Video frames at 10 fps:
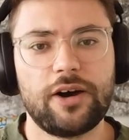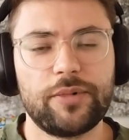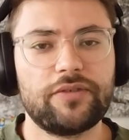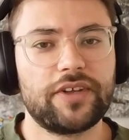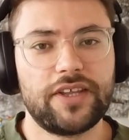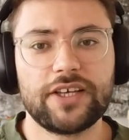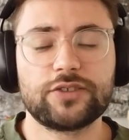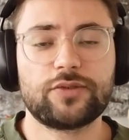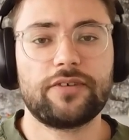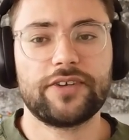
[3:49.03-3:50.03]
We really think
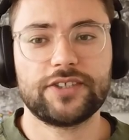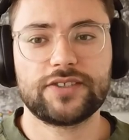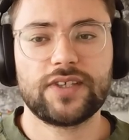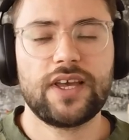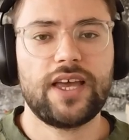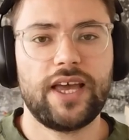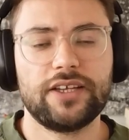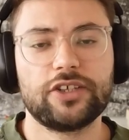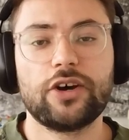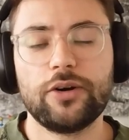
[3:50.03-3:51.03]
storefronts
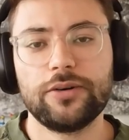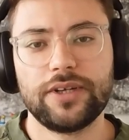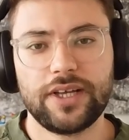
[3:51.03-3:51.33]
and code